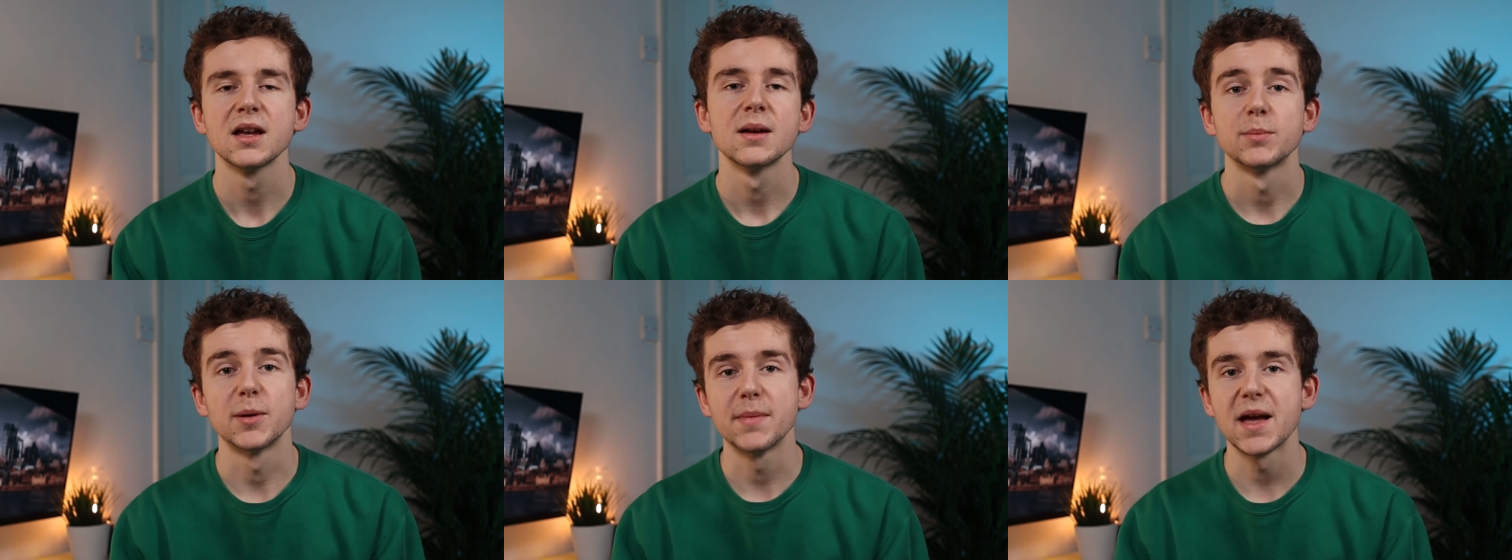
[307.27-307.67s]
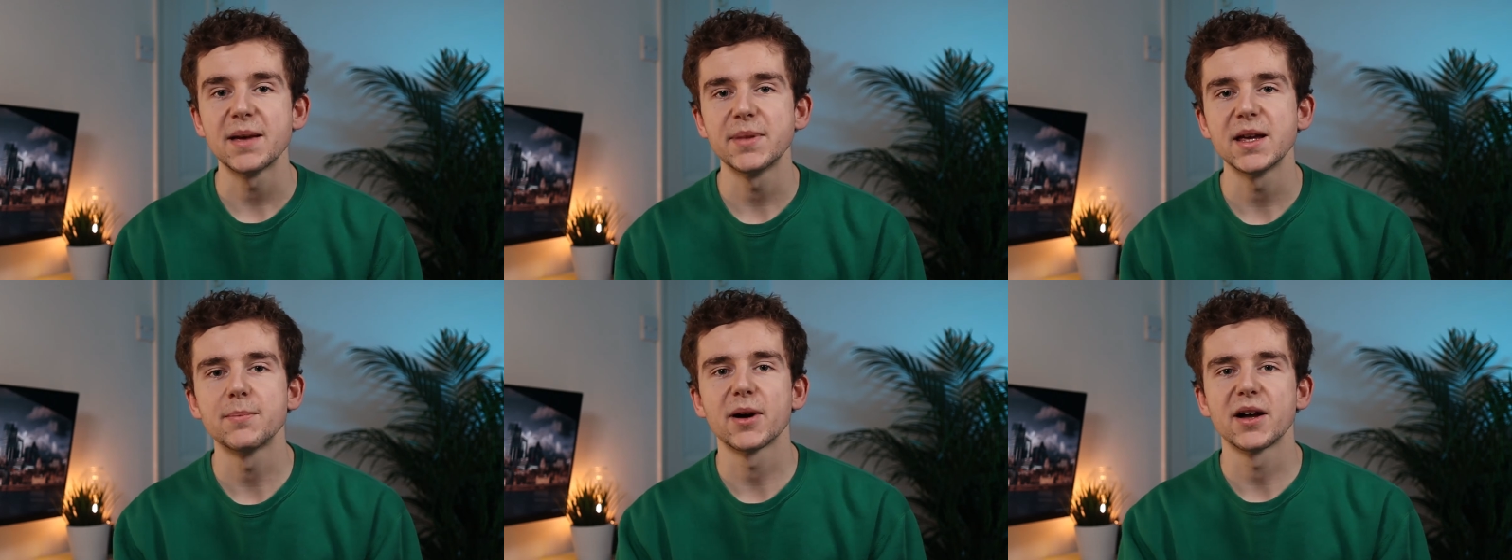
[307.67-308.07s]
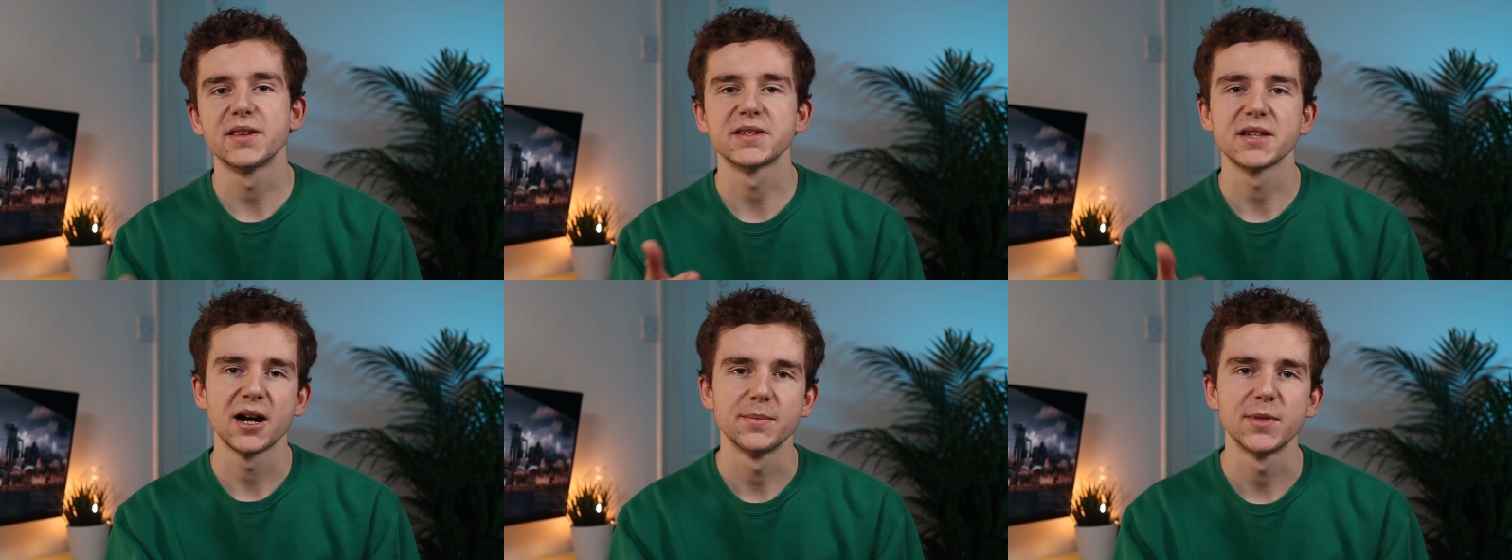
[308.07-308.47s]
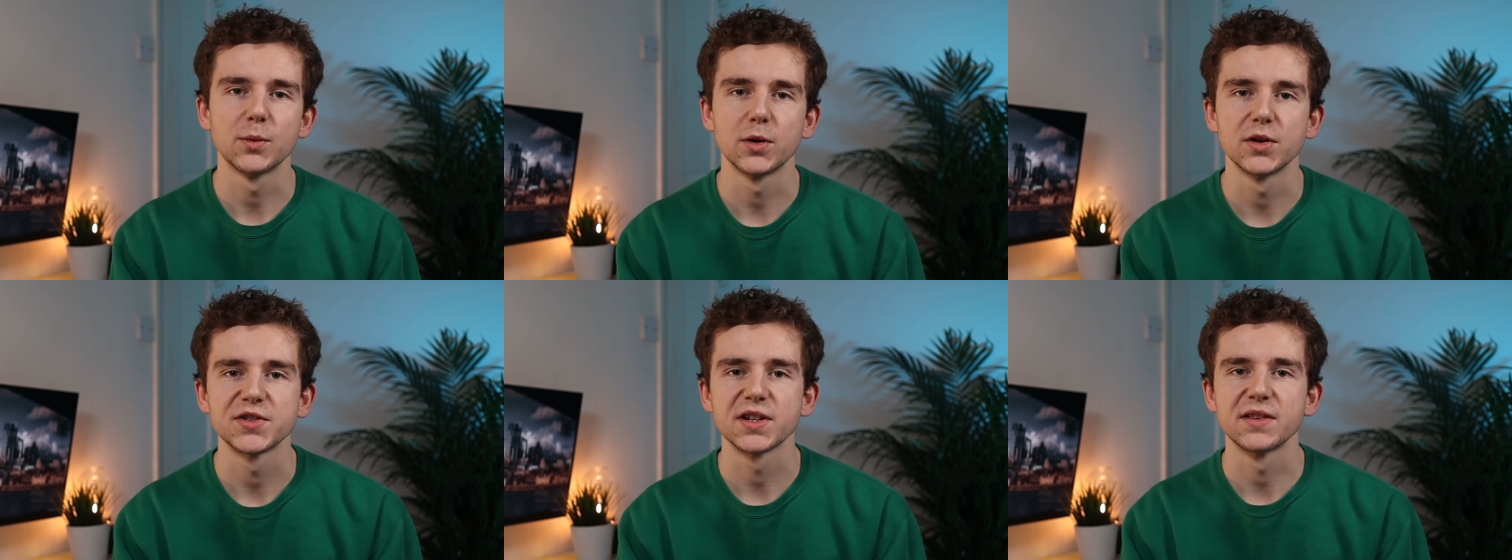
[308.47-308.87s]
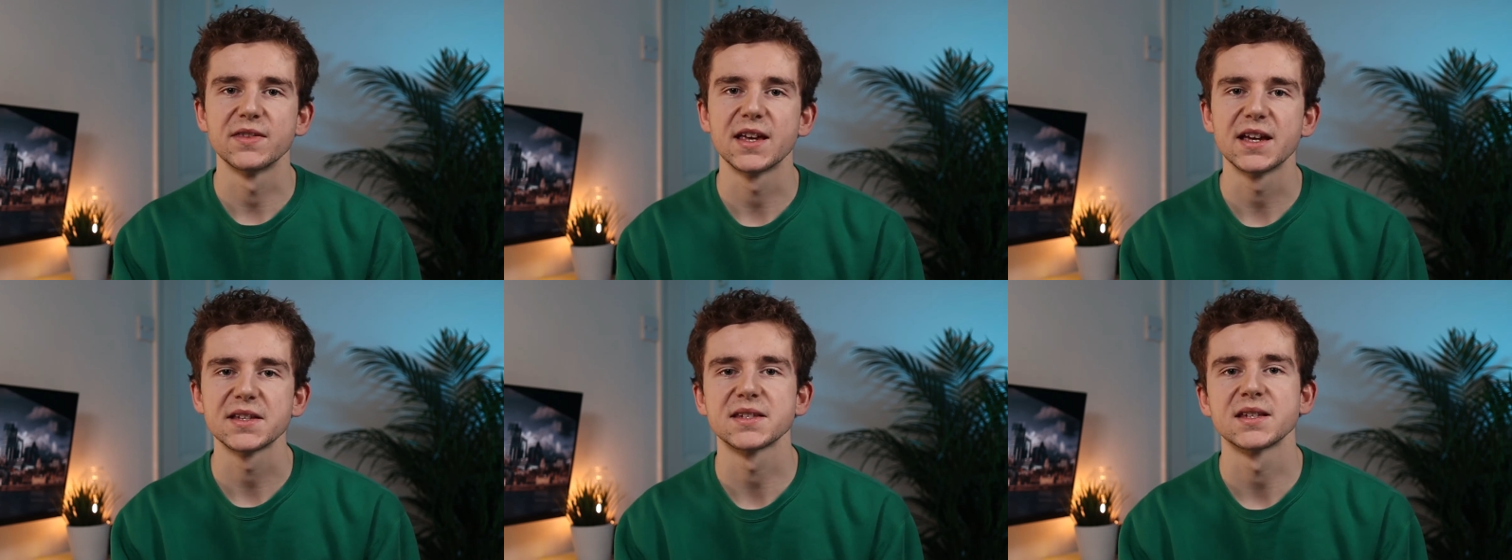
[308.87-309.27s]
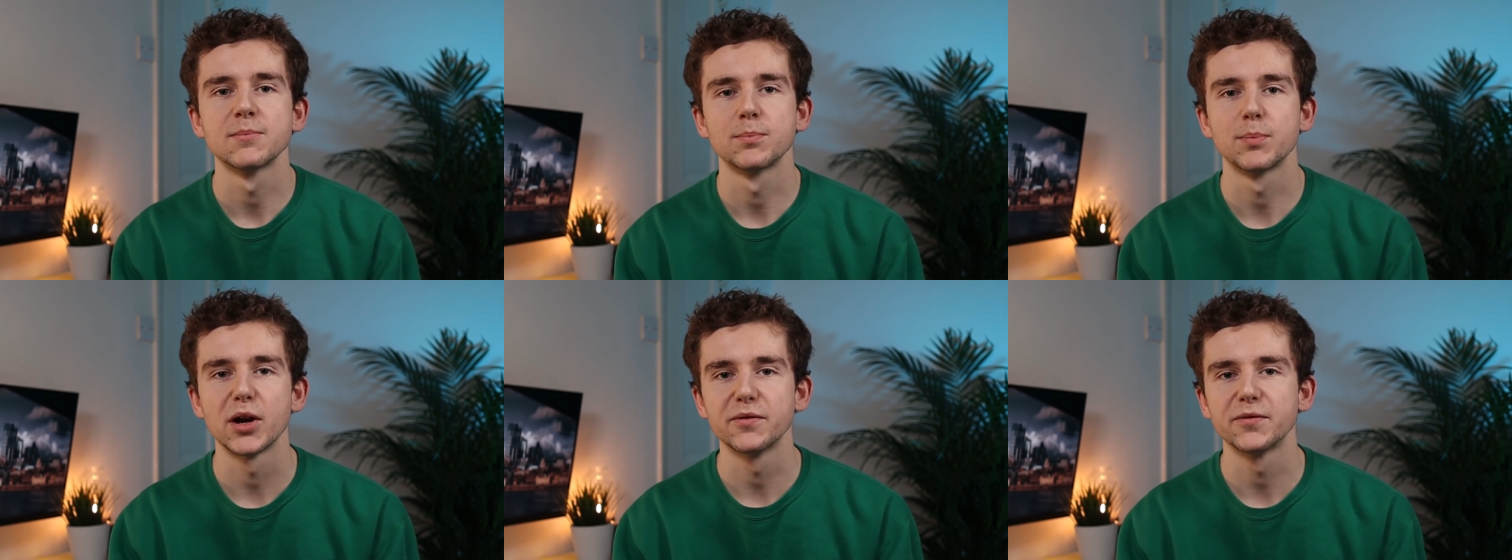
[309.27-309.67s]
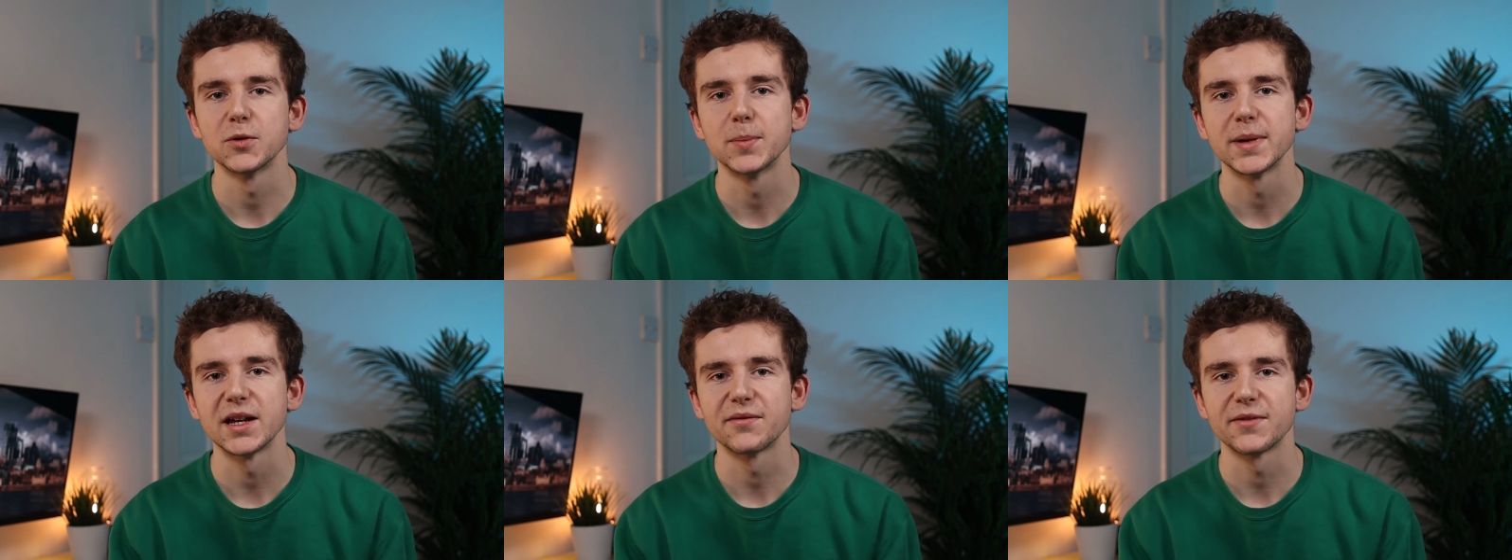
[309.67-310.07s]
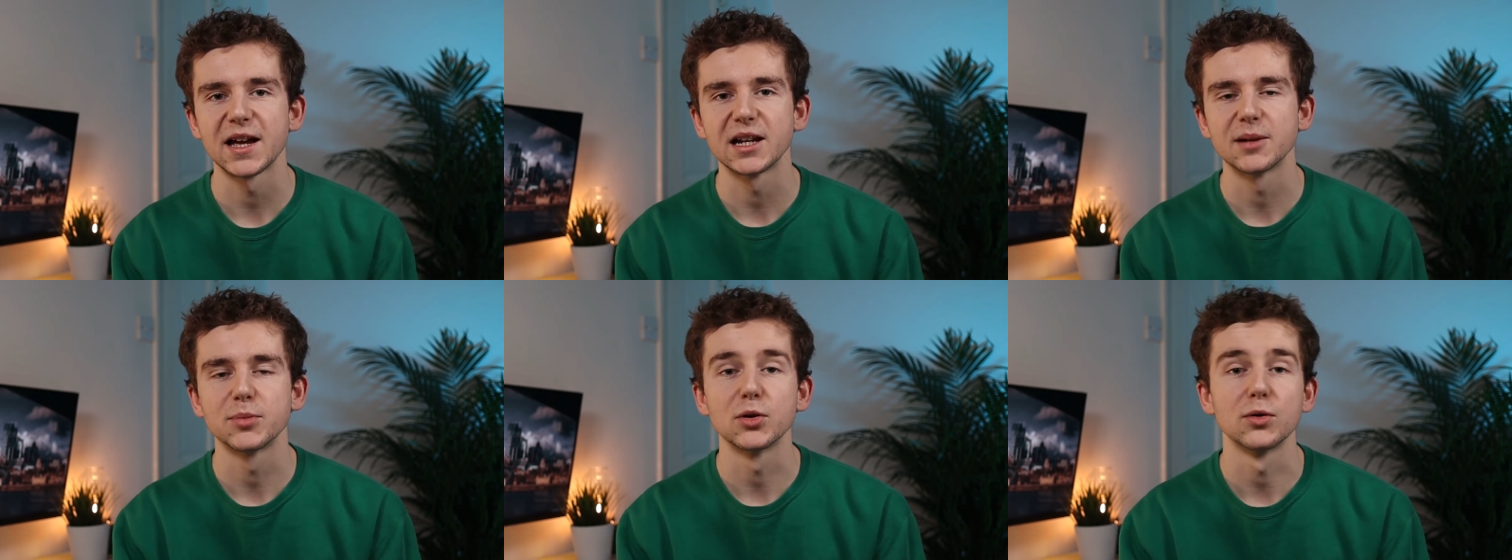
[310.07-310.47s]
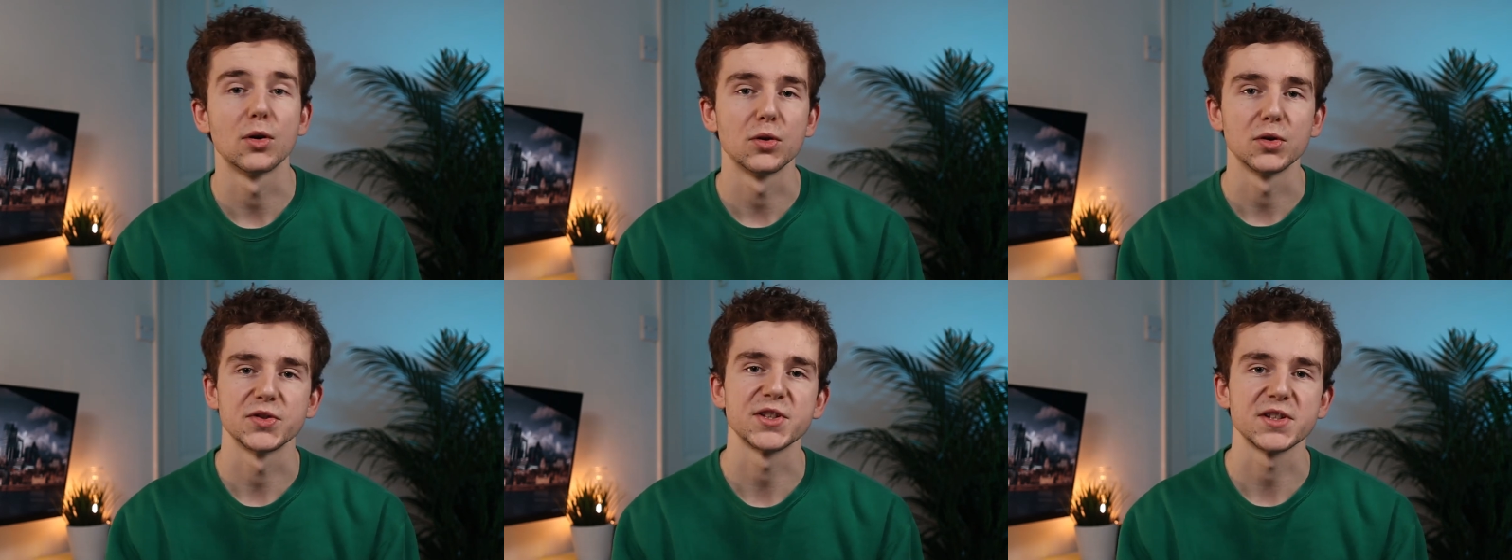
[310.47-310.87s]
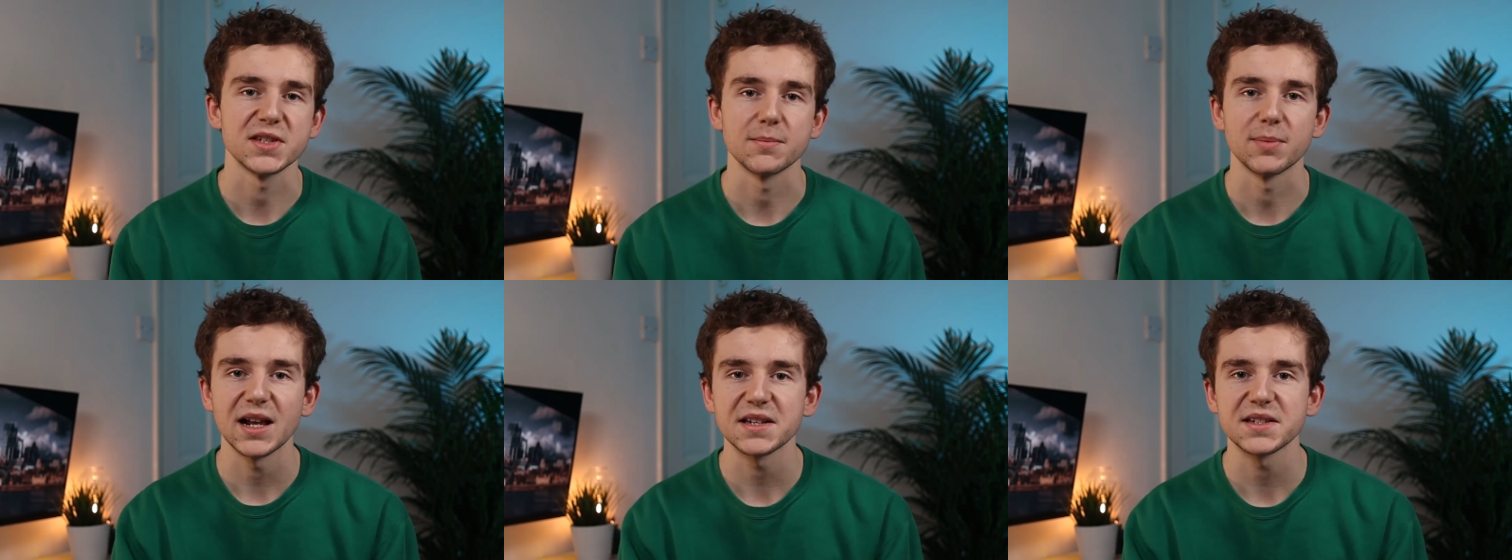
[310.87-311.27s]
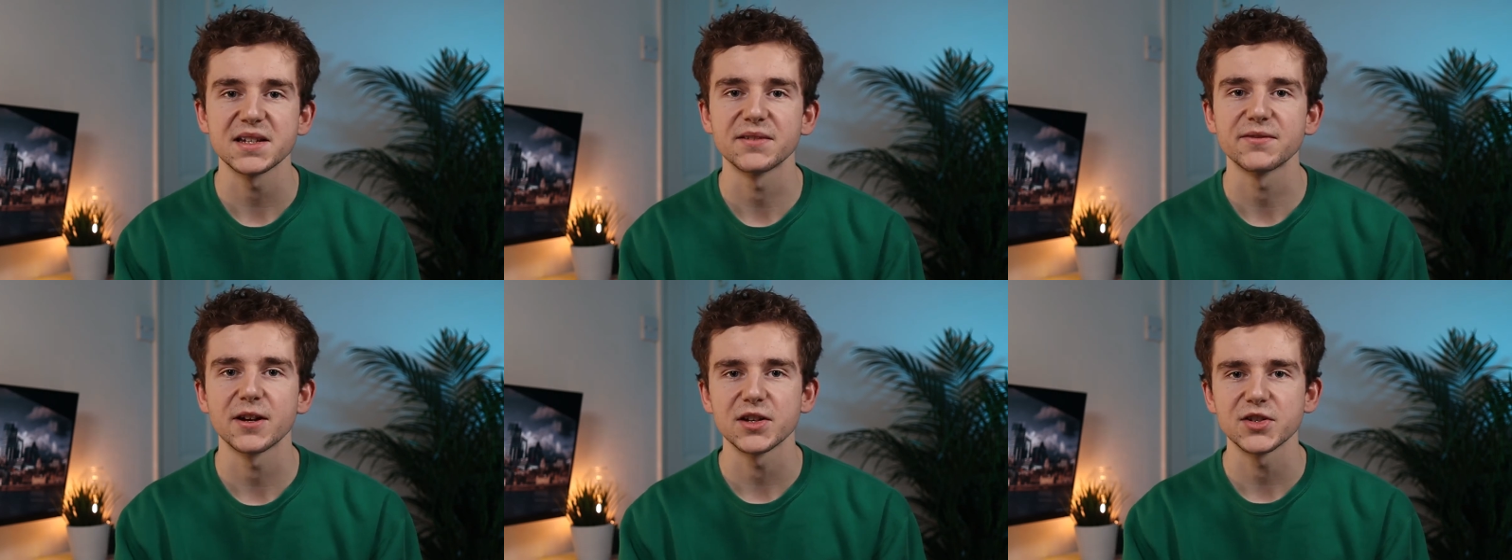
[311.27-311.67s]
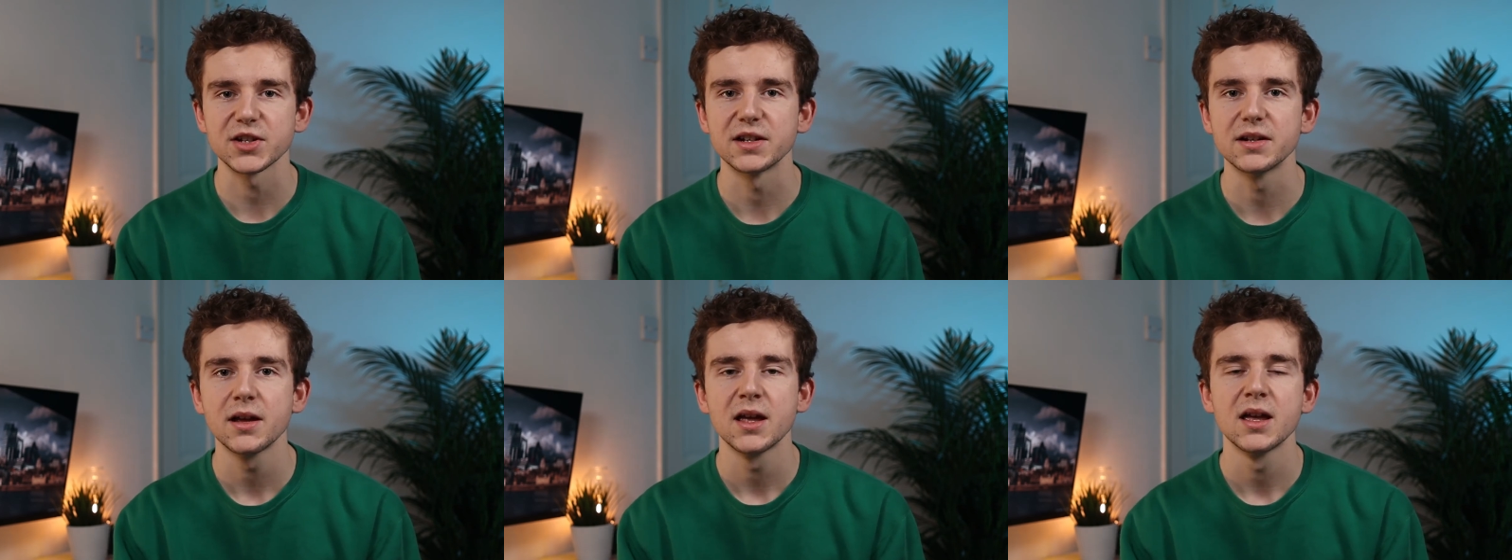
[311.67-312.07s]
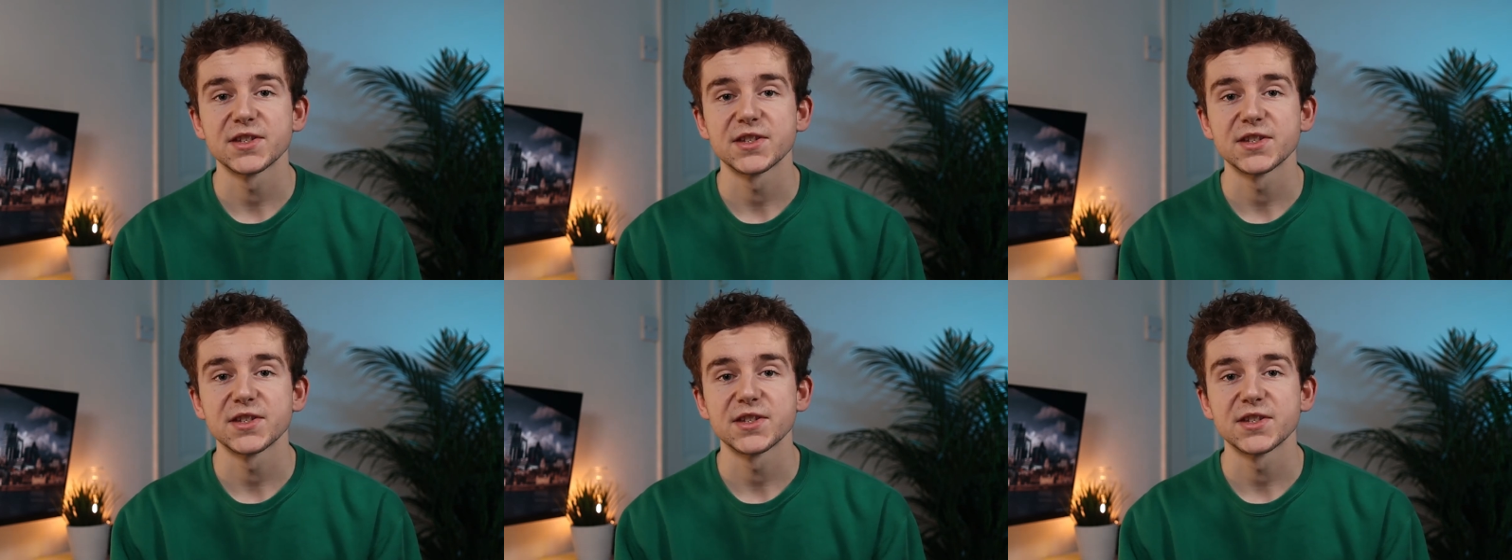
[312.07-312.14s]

but maybe by the time you're watching this, both will be available or just the plastic version,